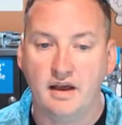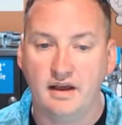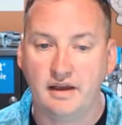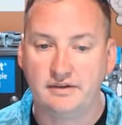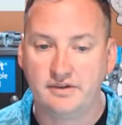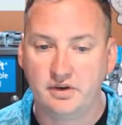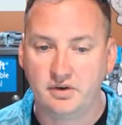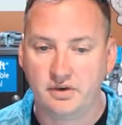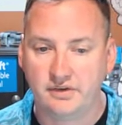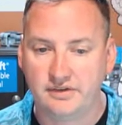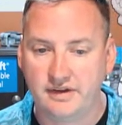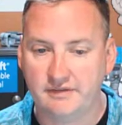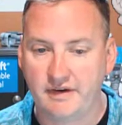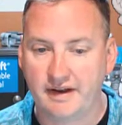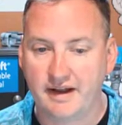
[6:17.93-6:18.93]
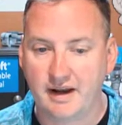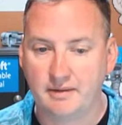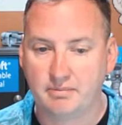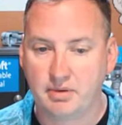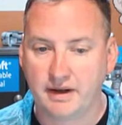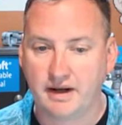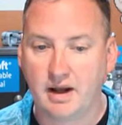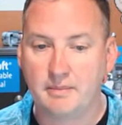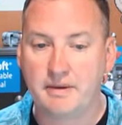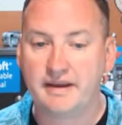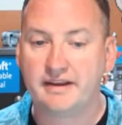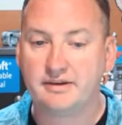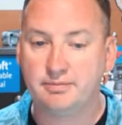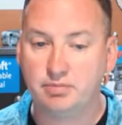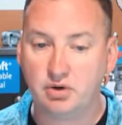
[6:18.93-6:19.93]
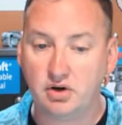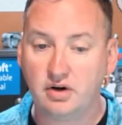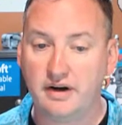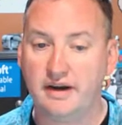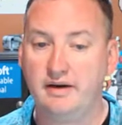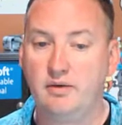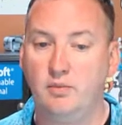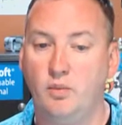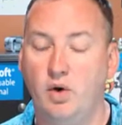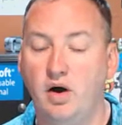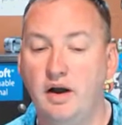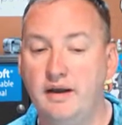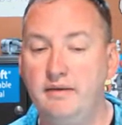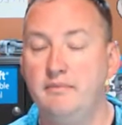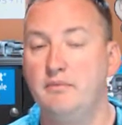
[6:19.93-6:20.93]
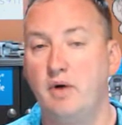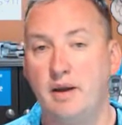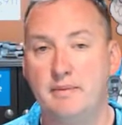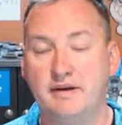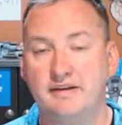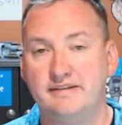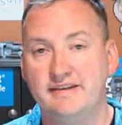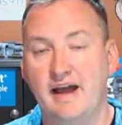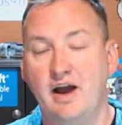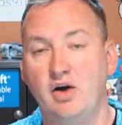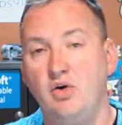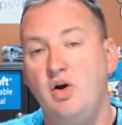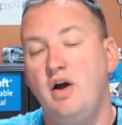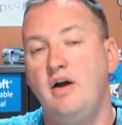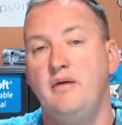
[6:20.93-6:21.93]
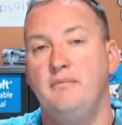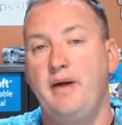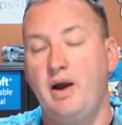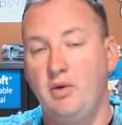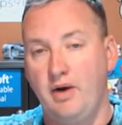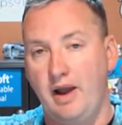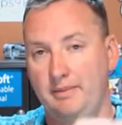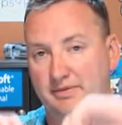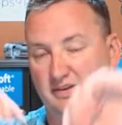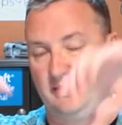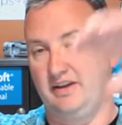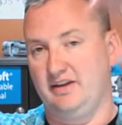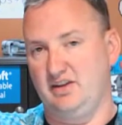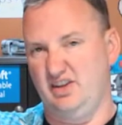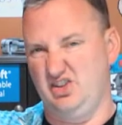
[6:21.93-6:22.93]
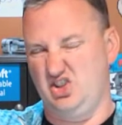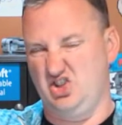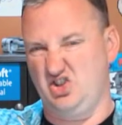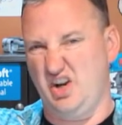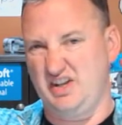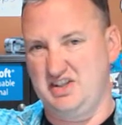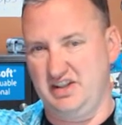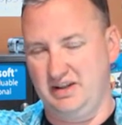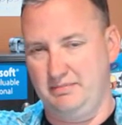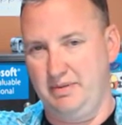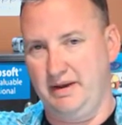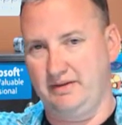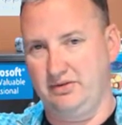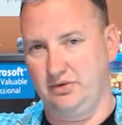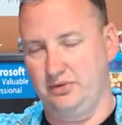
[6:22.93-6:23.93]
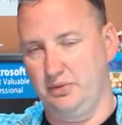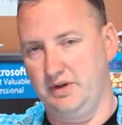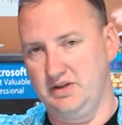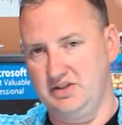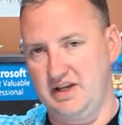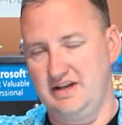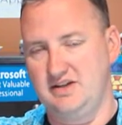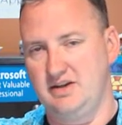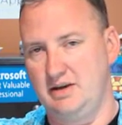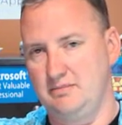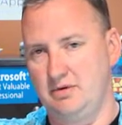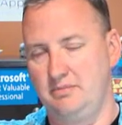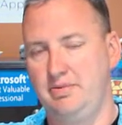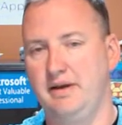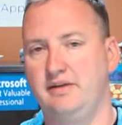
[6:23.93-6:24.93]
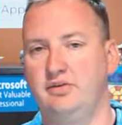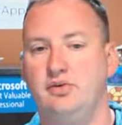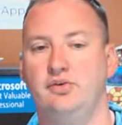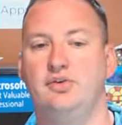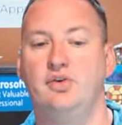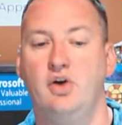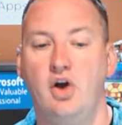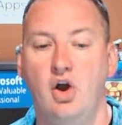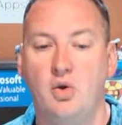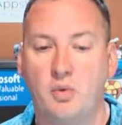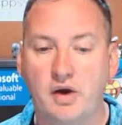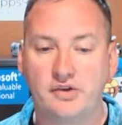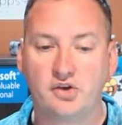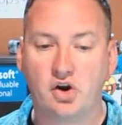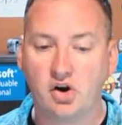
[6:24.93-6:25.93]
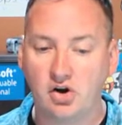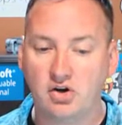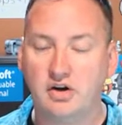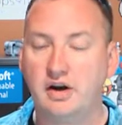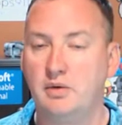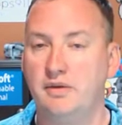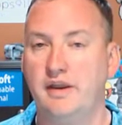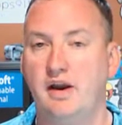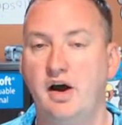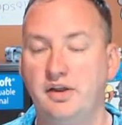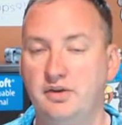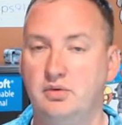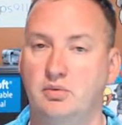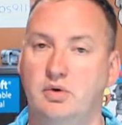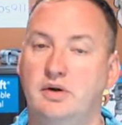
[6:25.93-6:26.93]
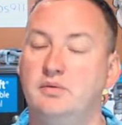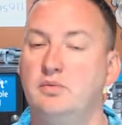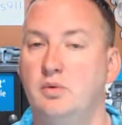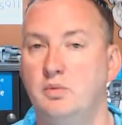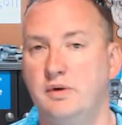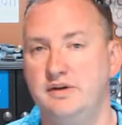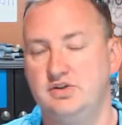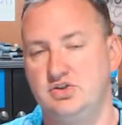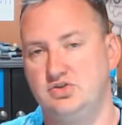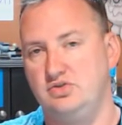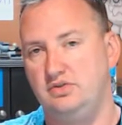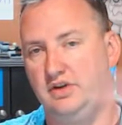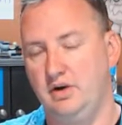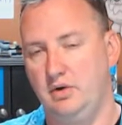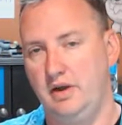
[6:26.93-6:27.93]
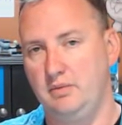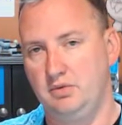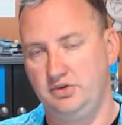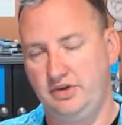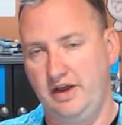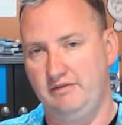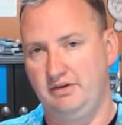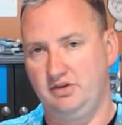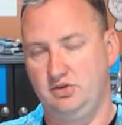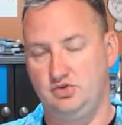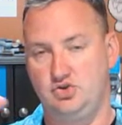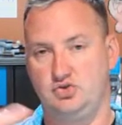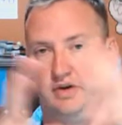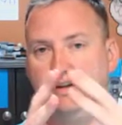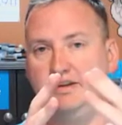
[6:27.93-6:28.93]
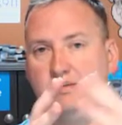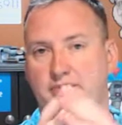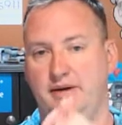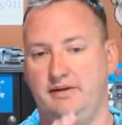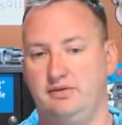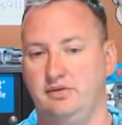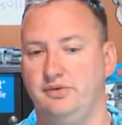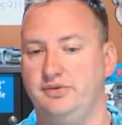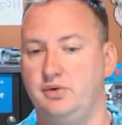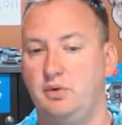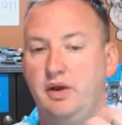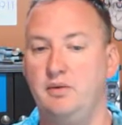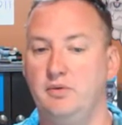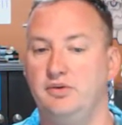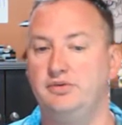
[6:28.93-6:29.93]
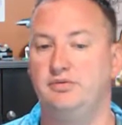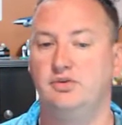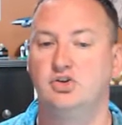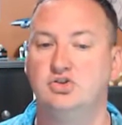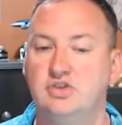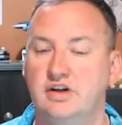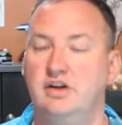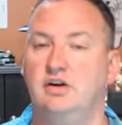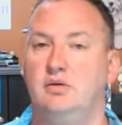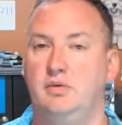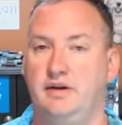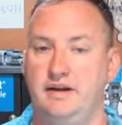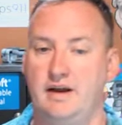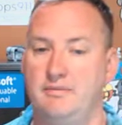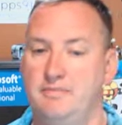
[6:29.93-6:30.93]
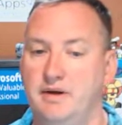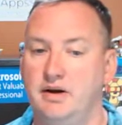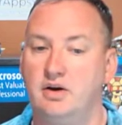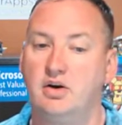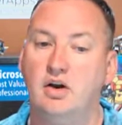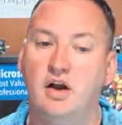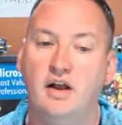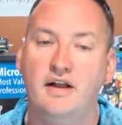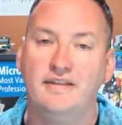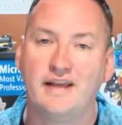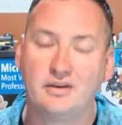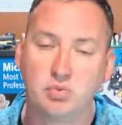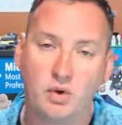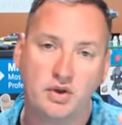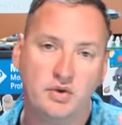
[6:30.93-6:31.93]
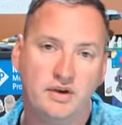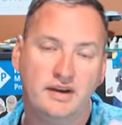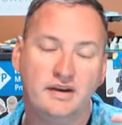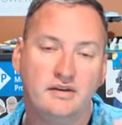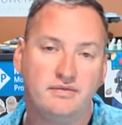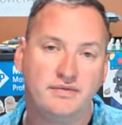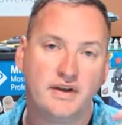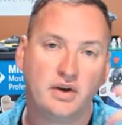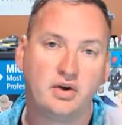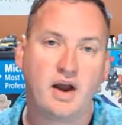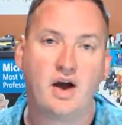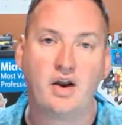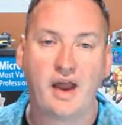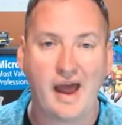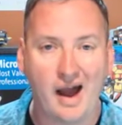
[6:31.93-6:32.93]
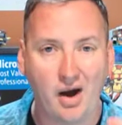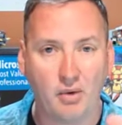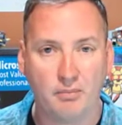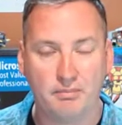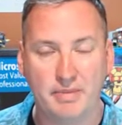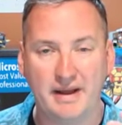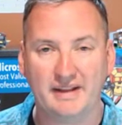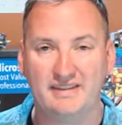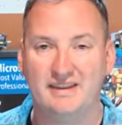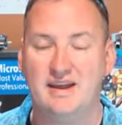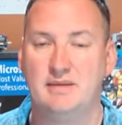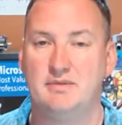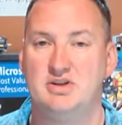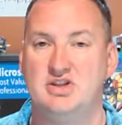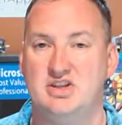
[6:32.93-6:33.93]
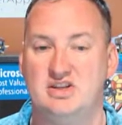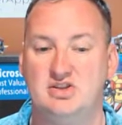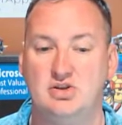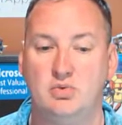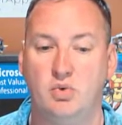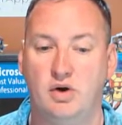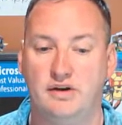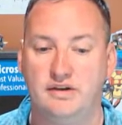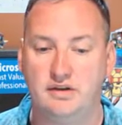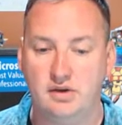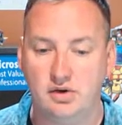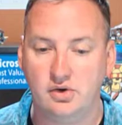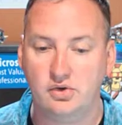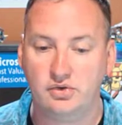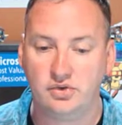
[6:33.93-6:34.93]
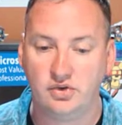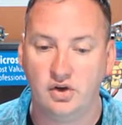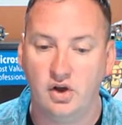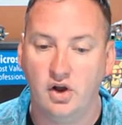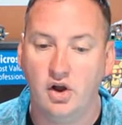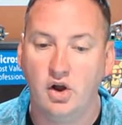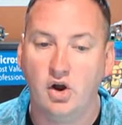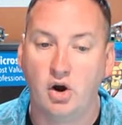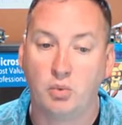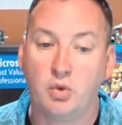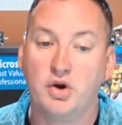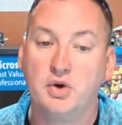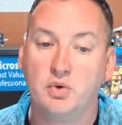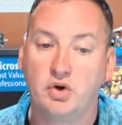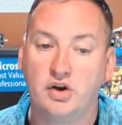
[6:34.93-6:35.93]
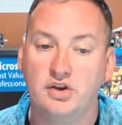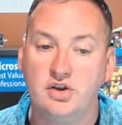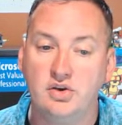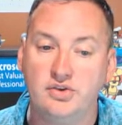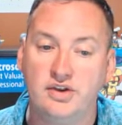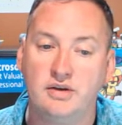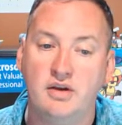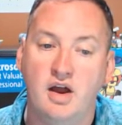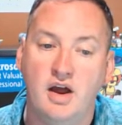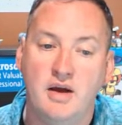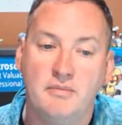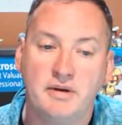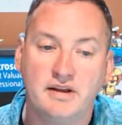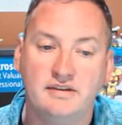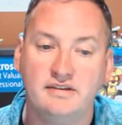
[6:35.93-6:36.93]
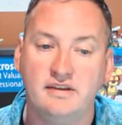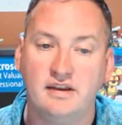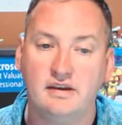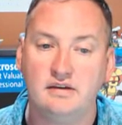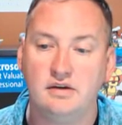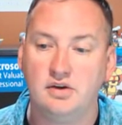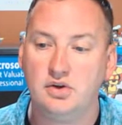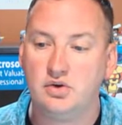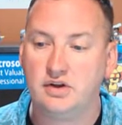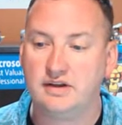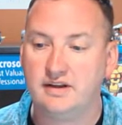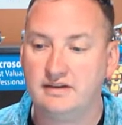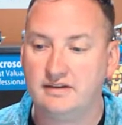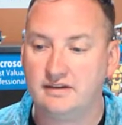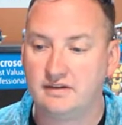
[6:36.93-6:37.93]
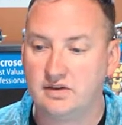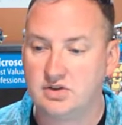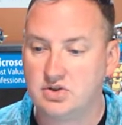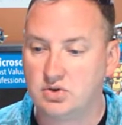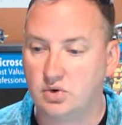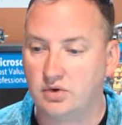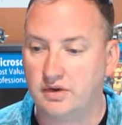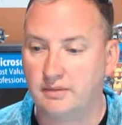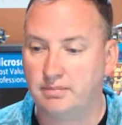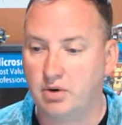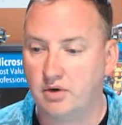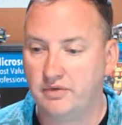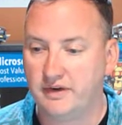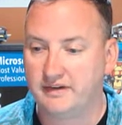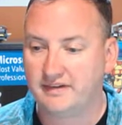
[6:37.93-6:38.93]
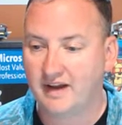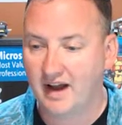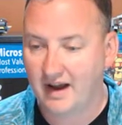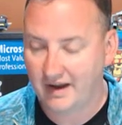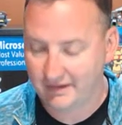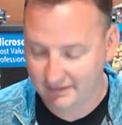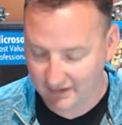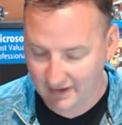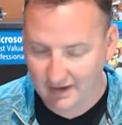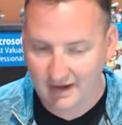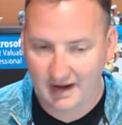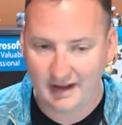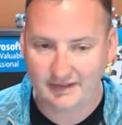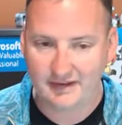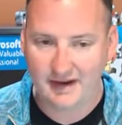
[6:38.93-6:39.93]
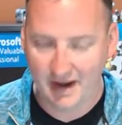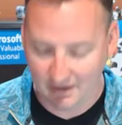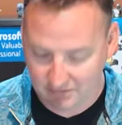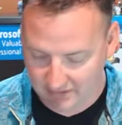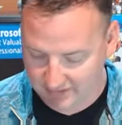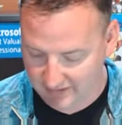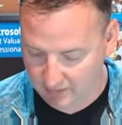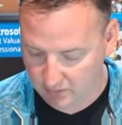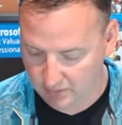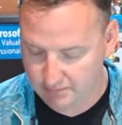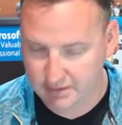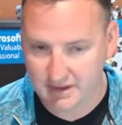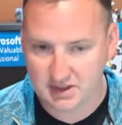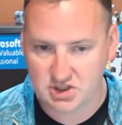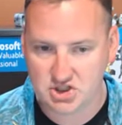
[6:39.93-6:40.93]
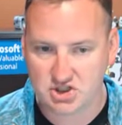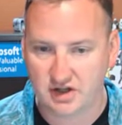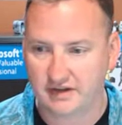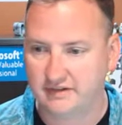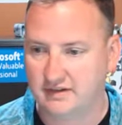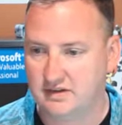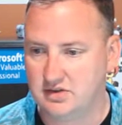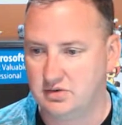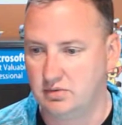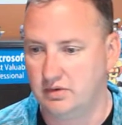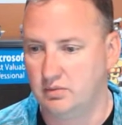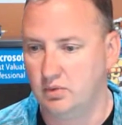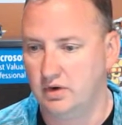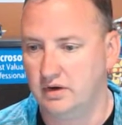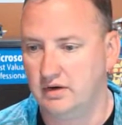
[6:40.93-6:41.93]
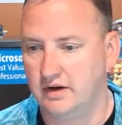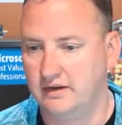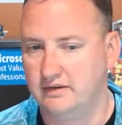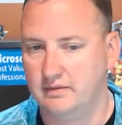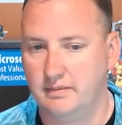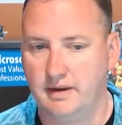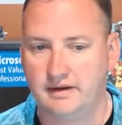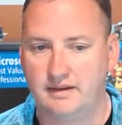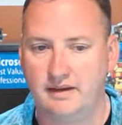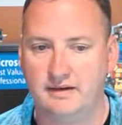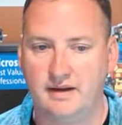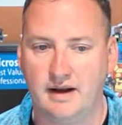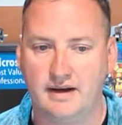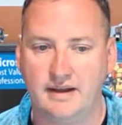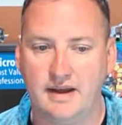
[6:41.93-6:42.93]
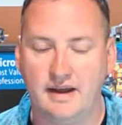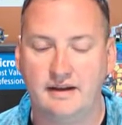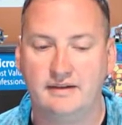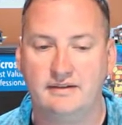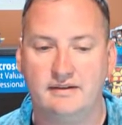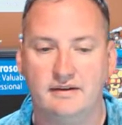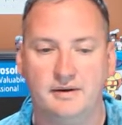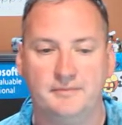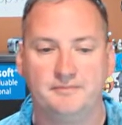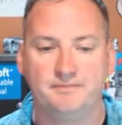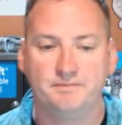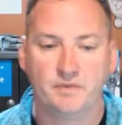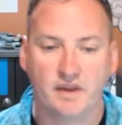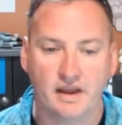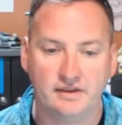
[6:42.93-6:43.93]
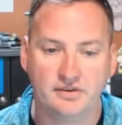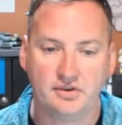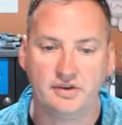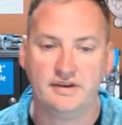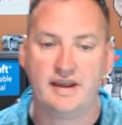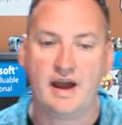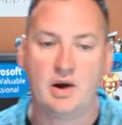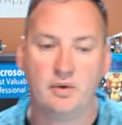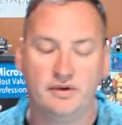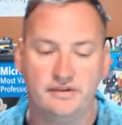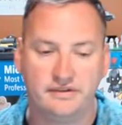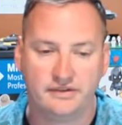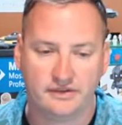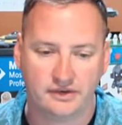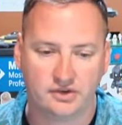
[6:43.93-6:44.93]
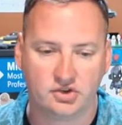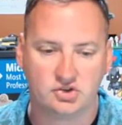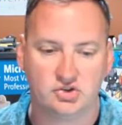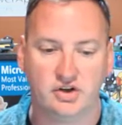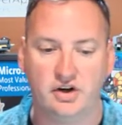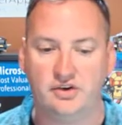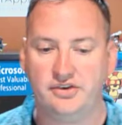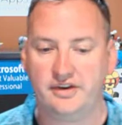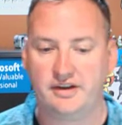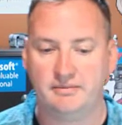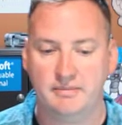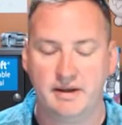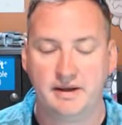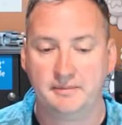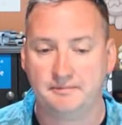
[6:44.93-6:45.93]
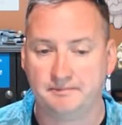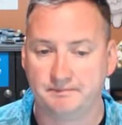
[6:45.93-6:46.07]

And so you can see if I kind of bring it up, it gets blurry. Why? Right? Because now Power Apps is like stretching the pixels. We didn't change the number of pixels. Whereas earlier with that other one, when we, you know, it was having to shrink the pixels, so it was clearer when it got bigger. That's why you needed to figure out how big the image is you wanted to use or where you were going to use it, because then you could get this control to the perfect size and then everything would be just as you would want, right? So back to that 98, and so then now it's as clear as it can be.